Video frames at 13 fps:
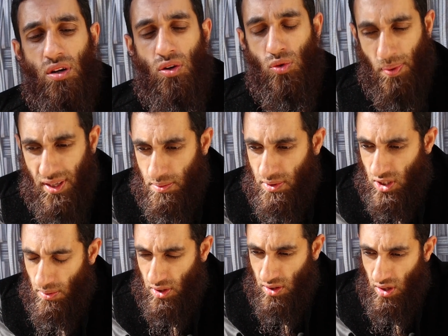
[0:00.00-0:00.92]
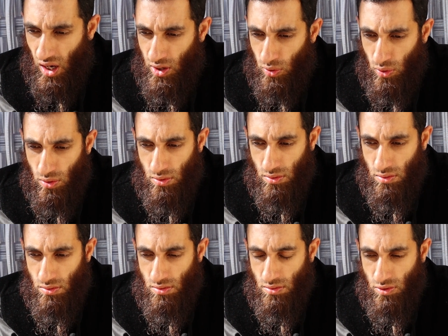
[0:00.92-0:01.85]
Ubadah bin Samit radhiallahu anhu
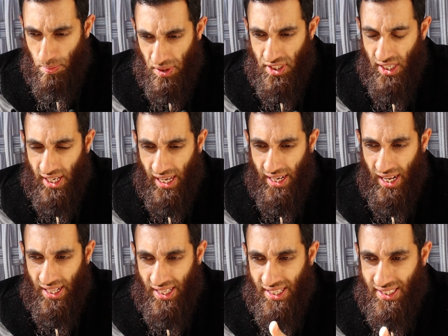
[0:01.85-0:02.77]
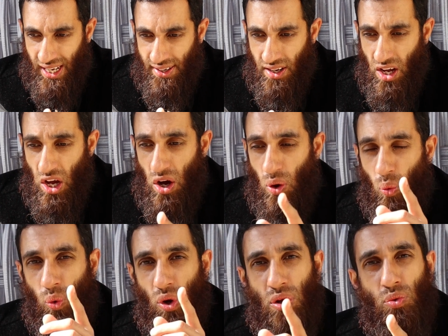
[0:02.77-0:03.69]
repeated it again, and then he said,
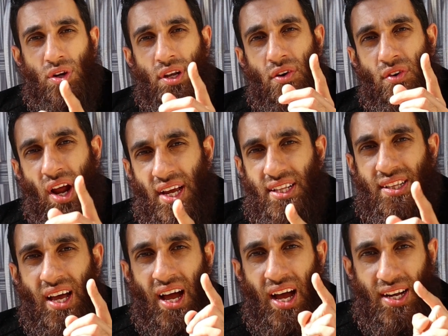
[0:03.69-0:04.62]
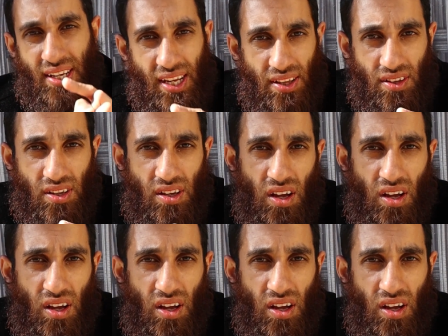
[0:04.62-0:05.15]
we will narrate the hadith